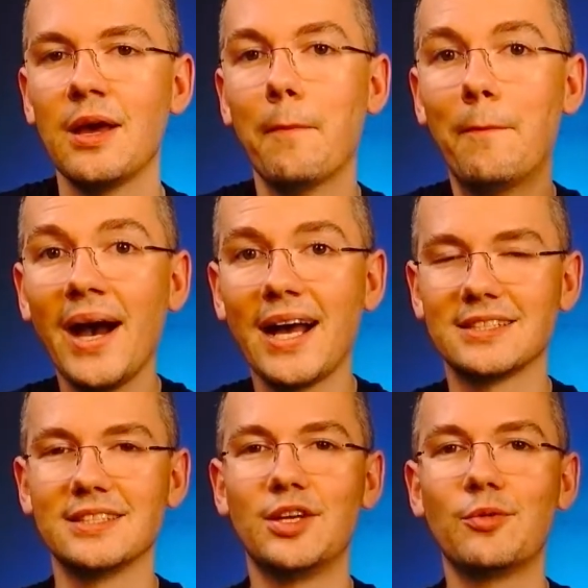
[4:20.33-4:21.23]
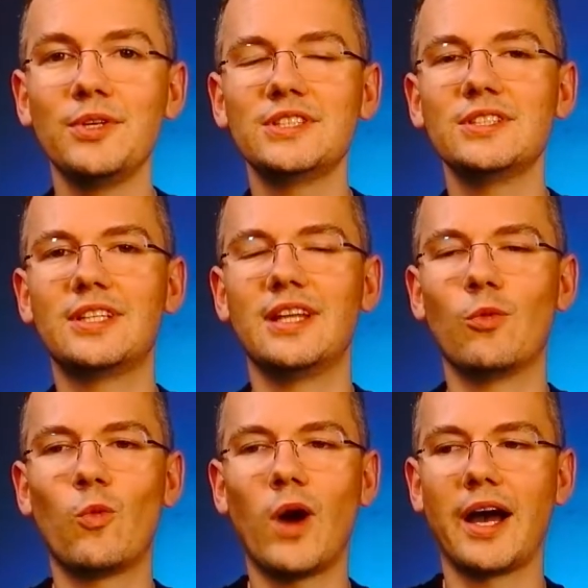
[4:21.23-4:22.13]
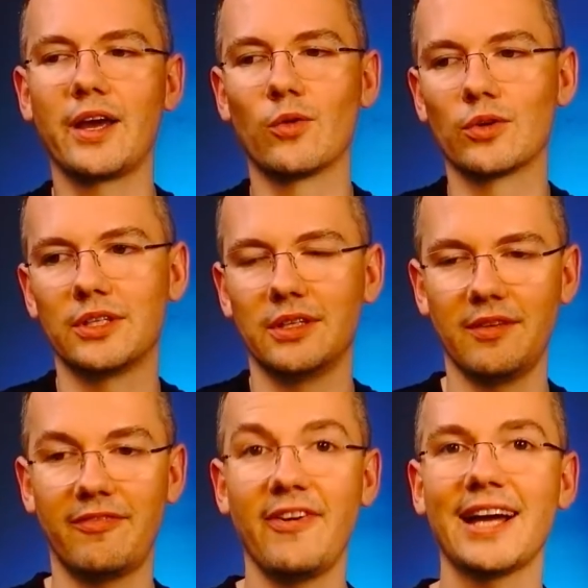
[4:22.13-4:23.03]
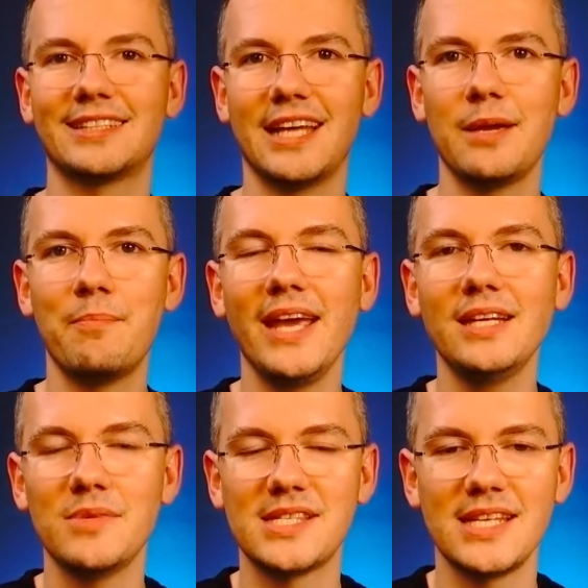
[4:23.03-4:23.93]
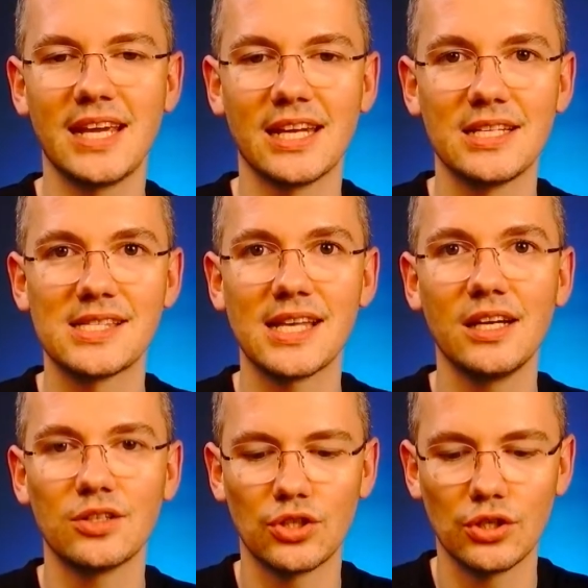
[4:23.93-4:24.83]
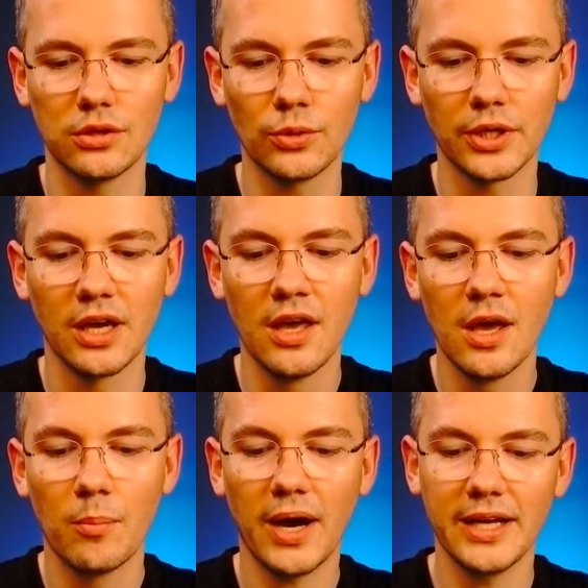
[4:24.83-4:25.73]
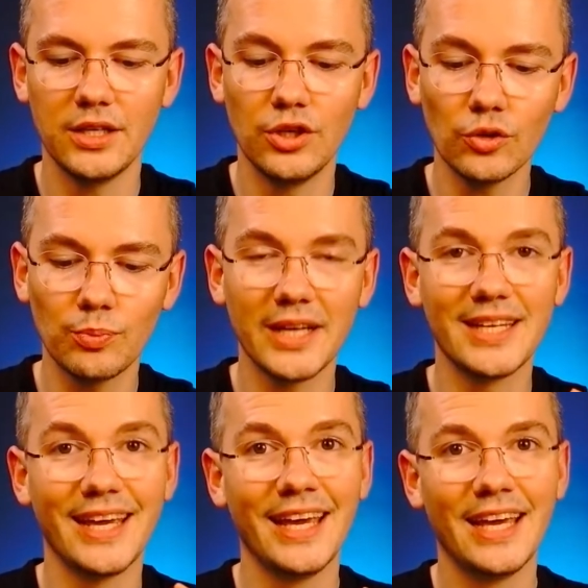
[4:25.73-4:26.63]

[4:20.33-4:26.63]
But the reason why, or the fact that I made a mistake and I started looking by their